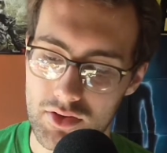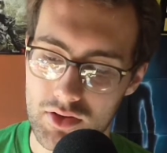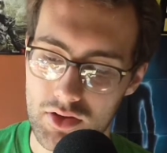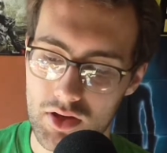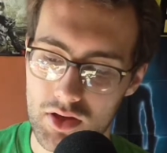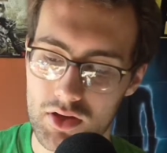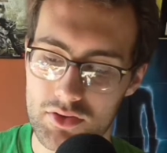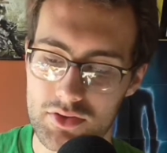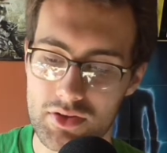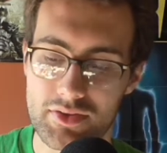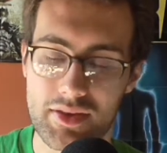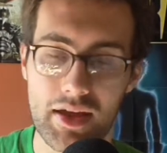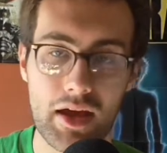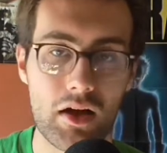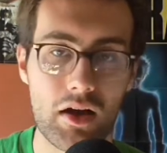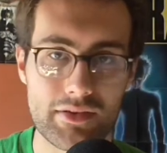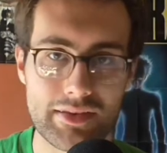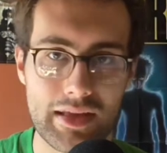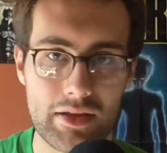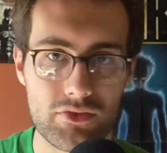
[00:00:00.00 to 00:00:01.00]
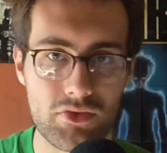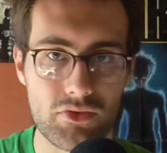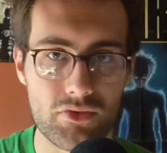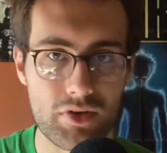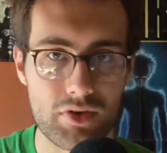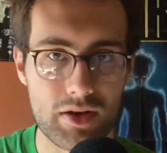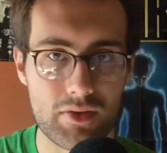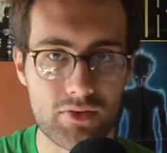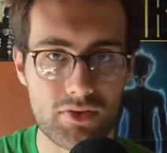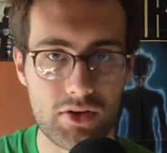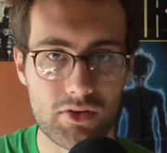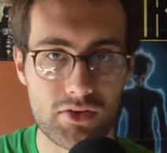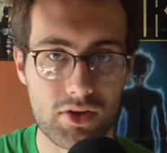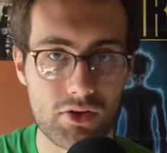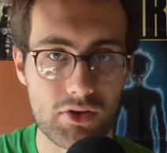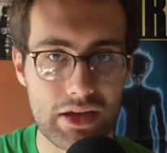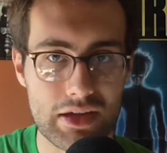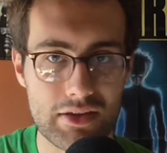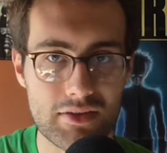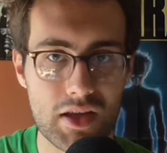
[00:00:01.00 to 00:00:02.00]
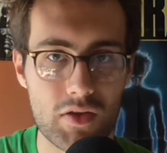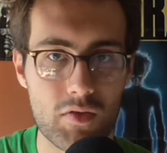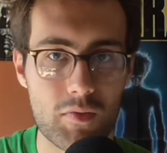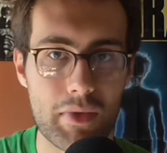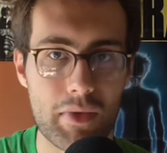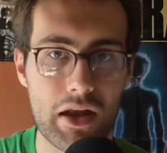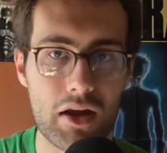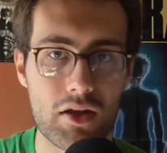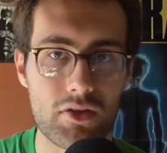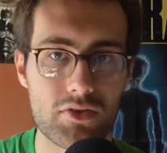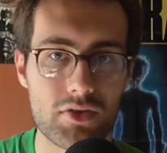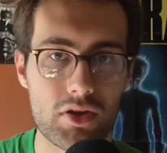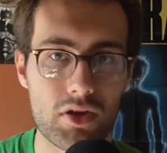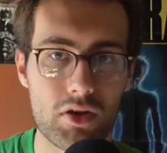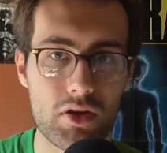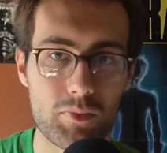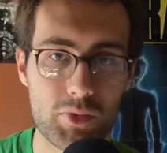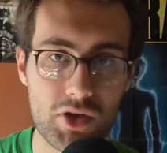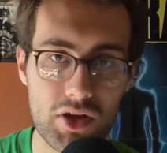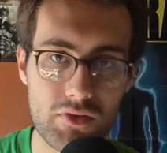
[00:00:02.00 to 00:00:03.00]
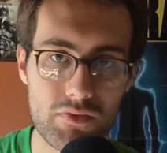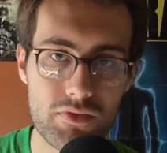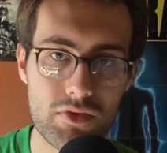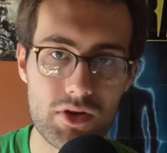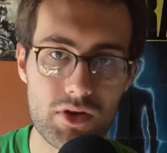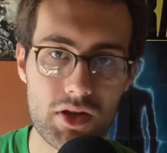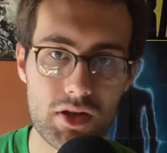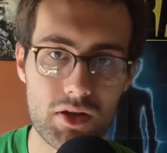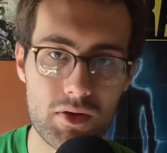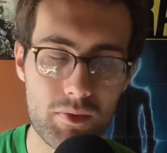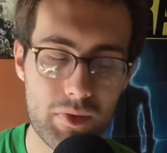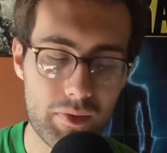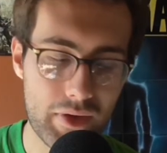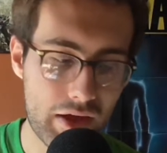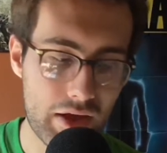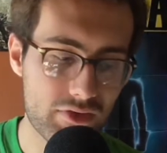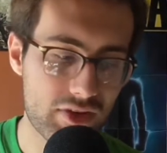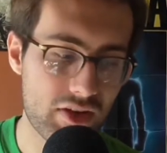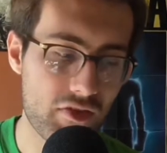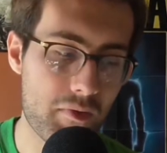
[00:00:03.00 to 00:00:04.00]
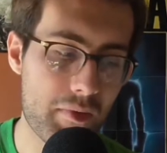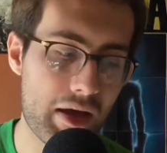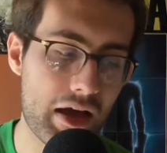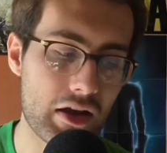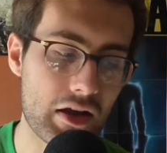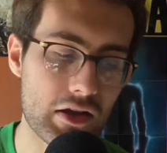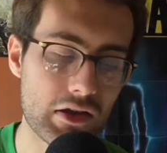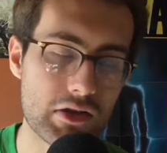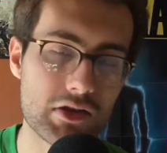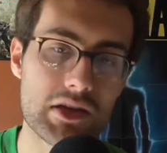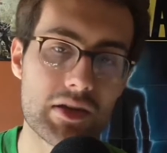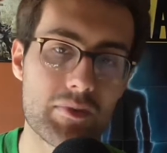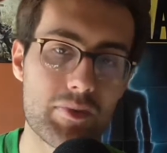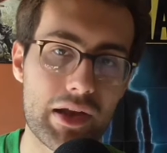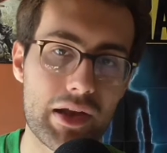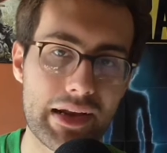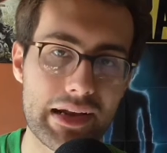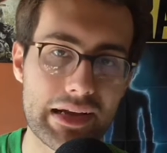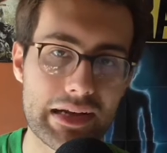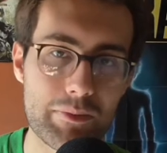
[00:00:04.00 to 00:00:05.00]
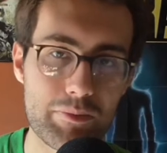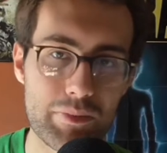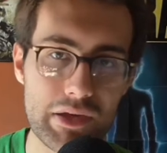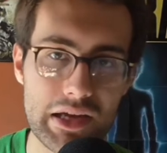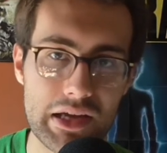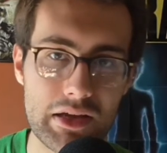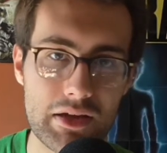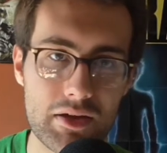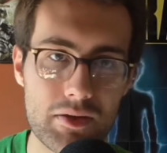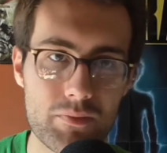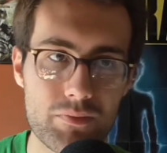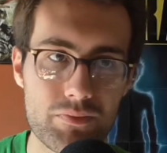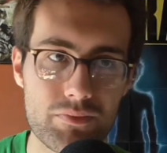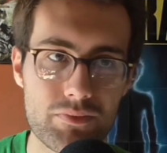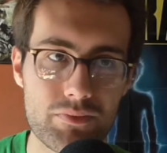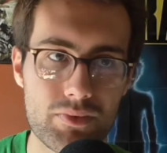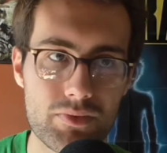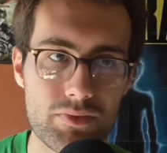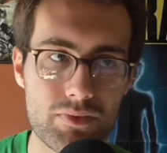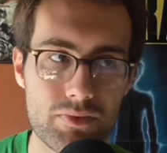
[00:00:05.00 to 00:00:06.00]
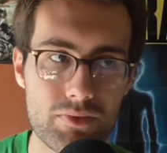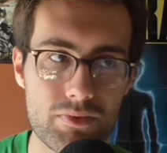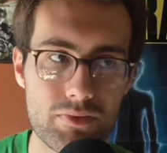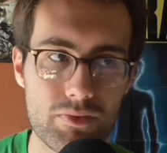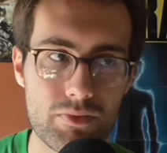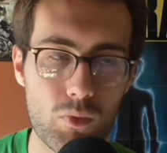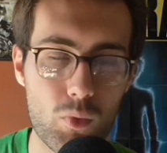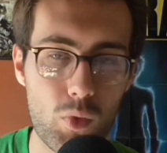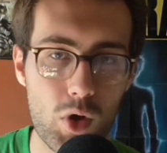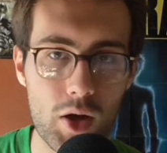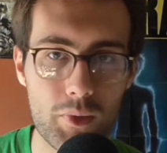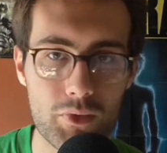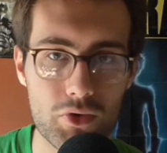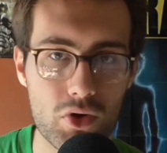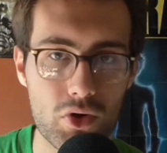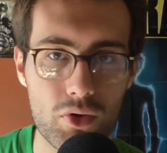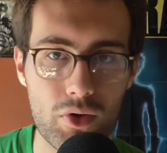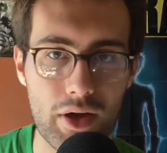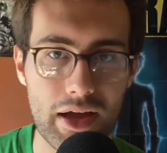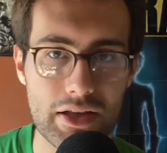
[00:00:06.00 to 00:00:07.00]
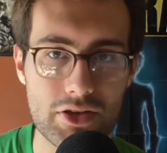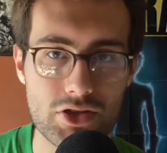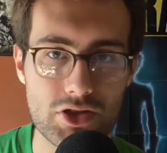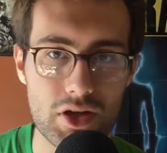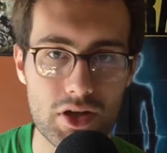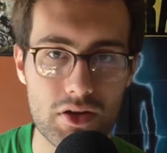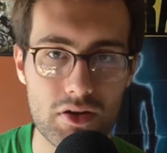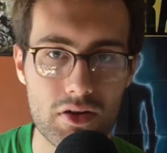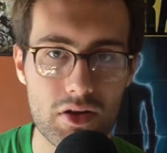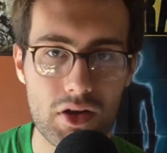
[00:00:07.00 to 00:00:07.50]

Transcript: Urza's Tower taps for 3. So in total you get 7 mana. So turn 3 you have 7 mana, you usually play like a big Worm Coil Engine,